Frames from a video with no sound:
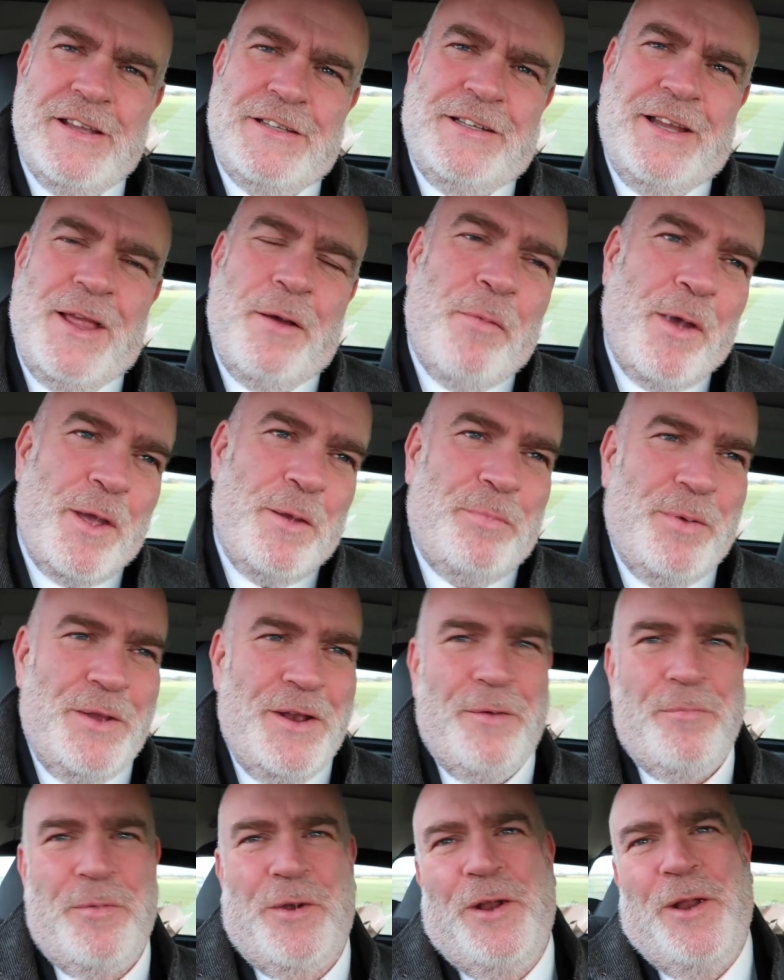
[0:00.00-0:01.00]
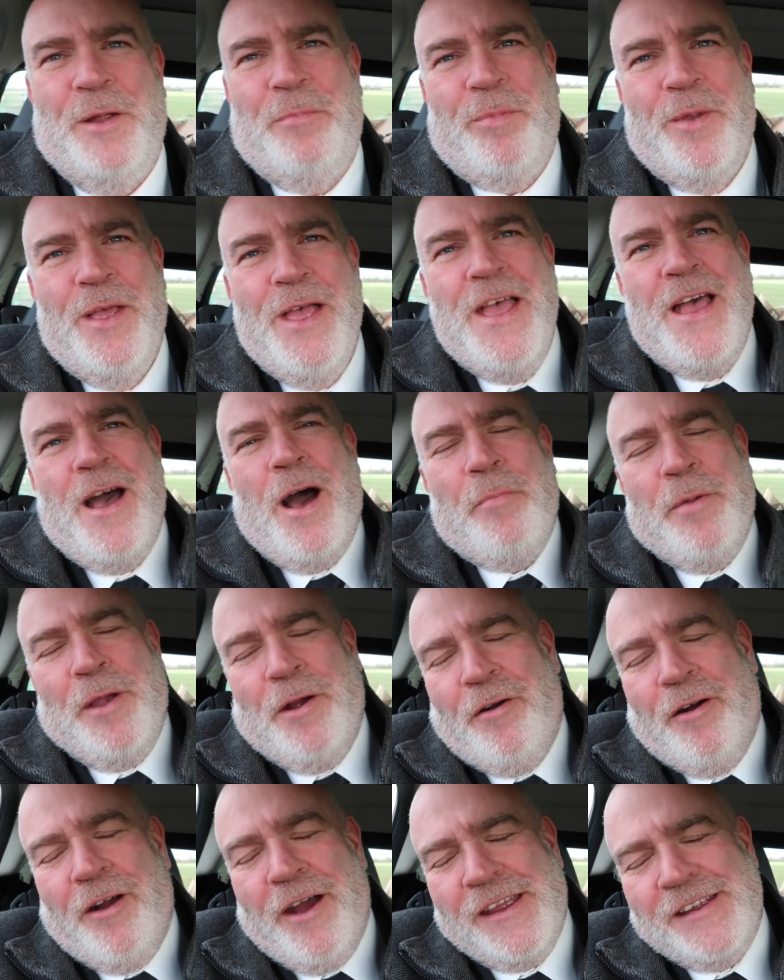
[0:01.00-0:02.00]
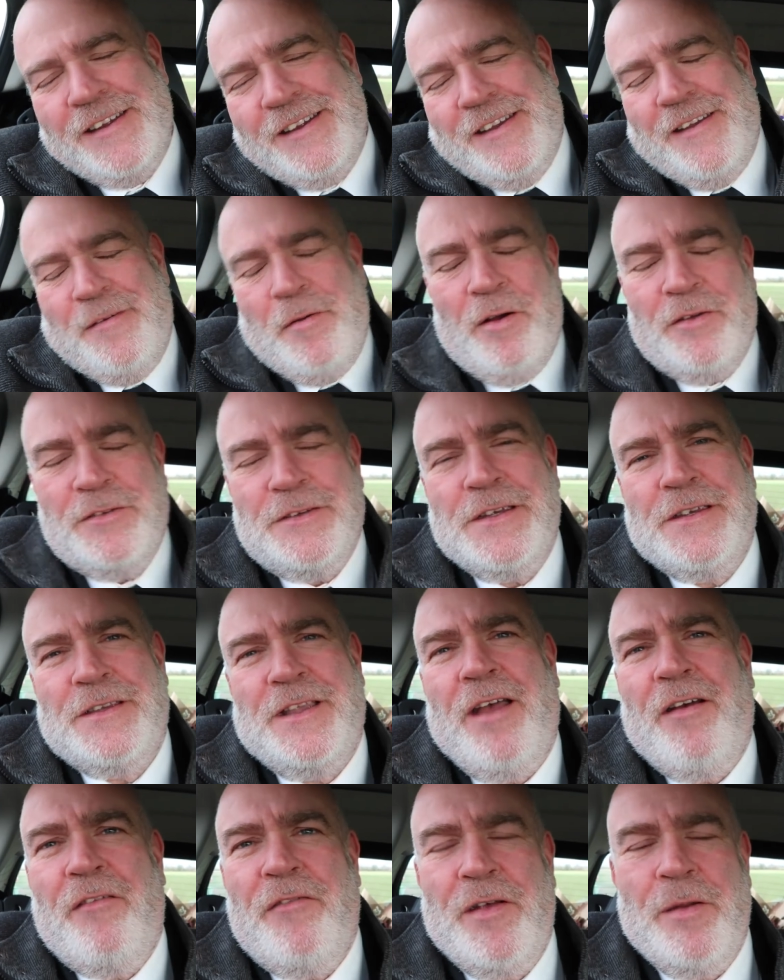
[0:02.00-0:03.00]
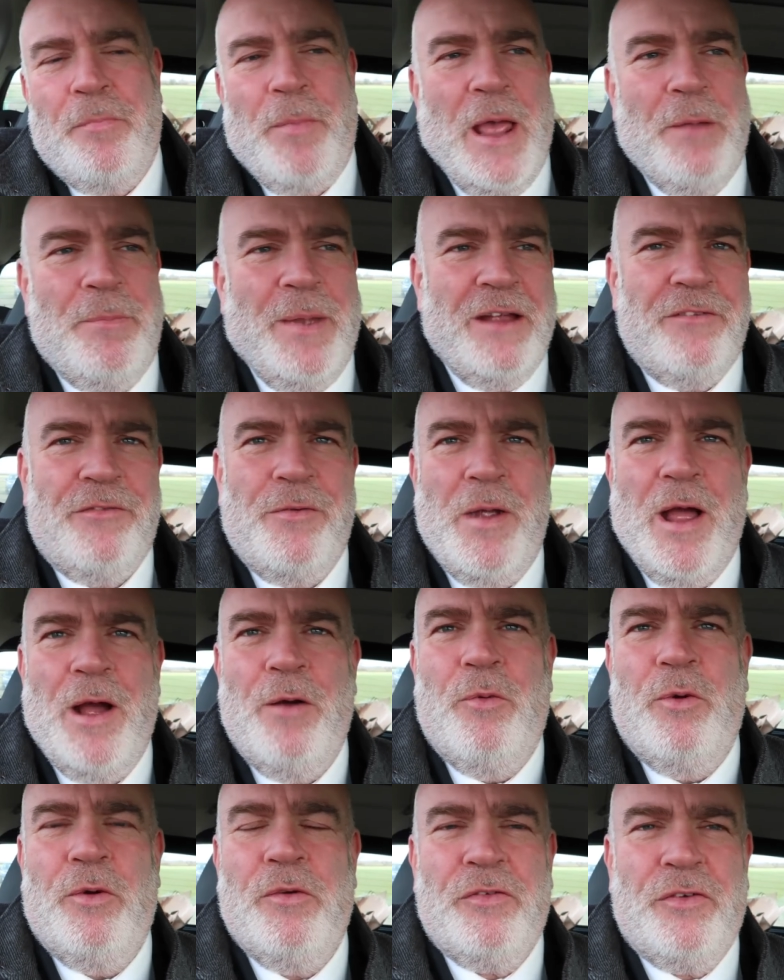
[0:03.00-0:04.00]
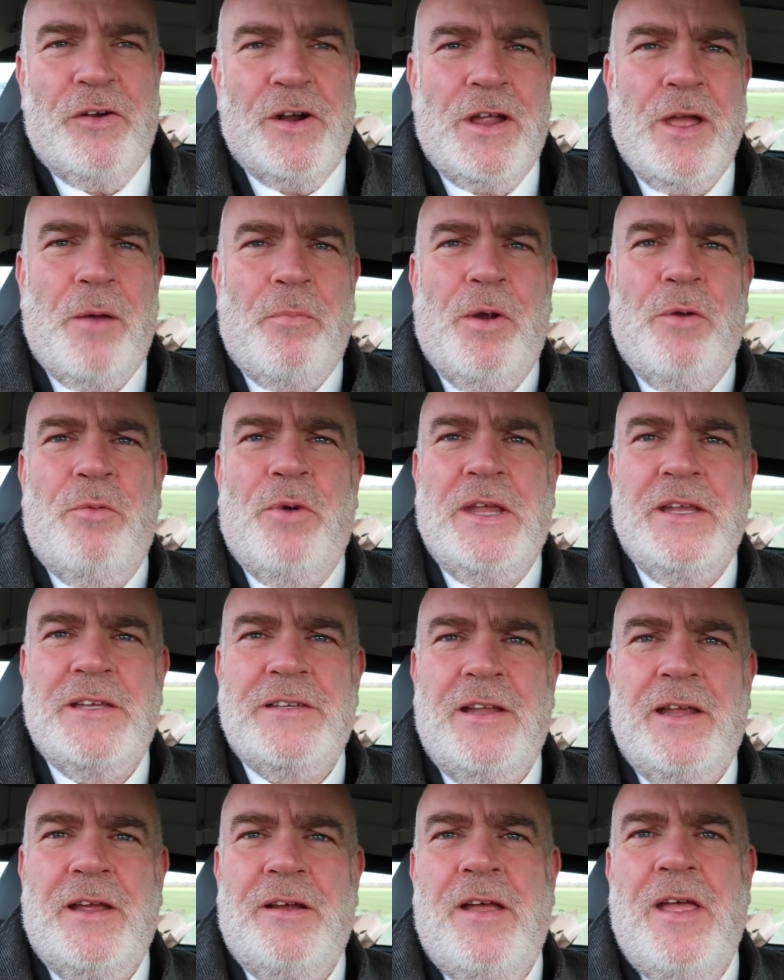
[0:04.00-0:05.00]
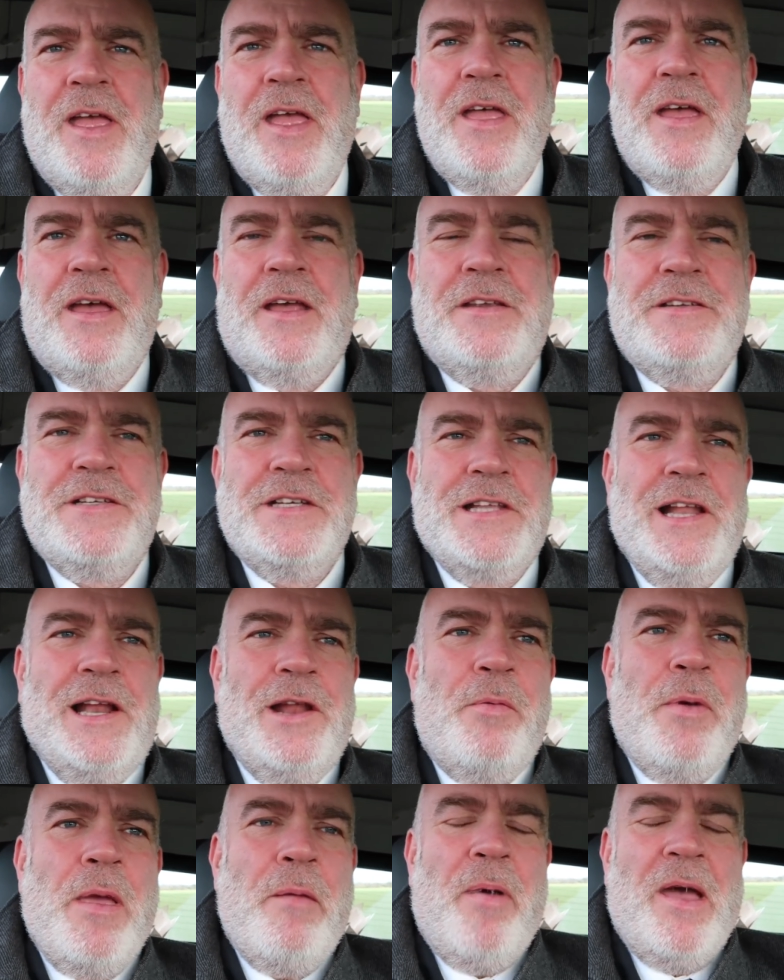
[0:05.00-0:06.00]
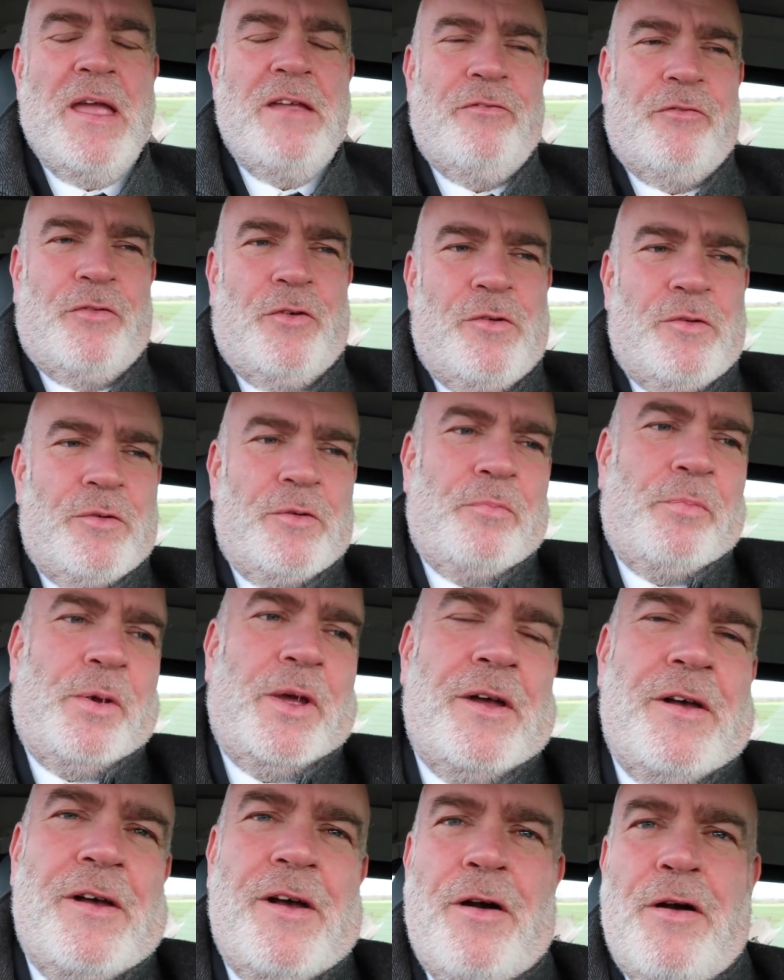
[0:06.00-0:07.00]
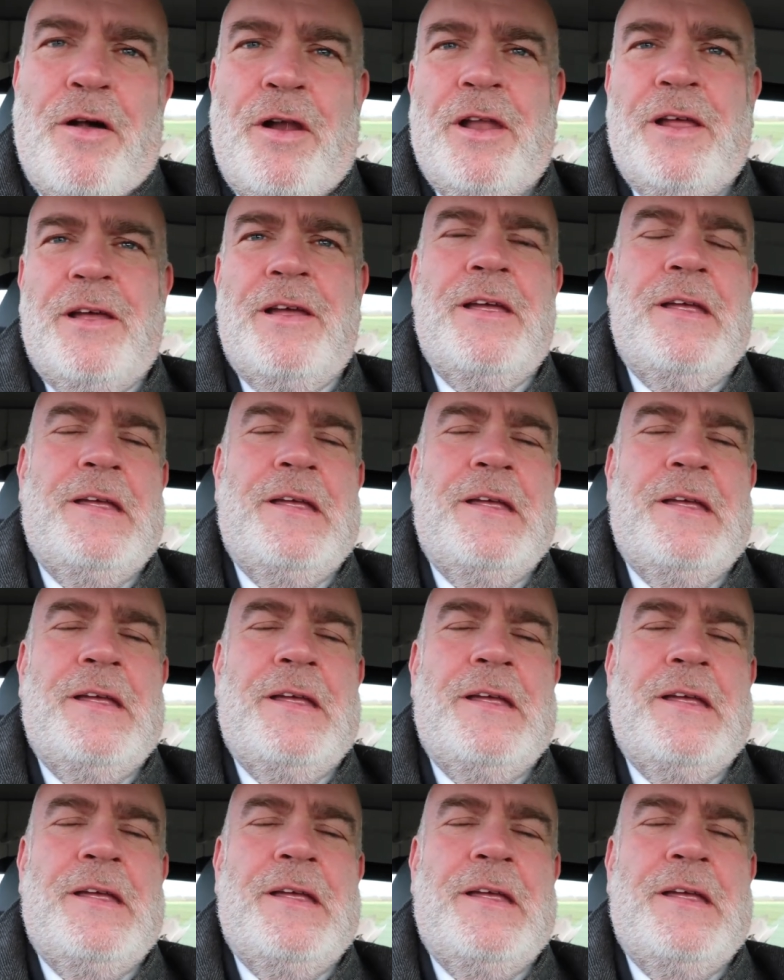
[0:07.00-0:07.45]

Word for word: actually, I'm hoping I'm gonna, I'll be all right. I've just, I've had a bad back for about a, for a couple of weeks now. It's just a little bit painful, but I'll, uh,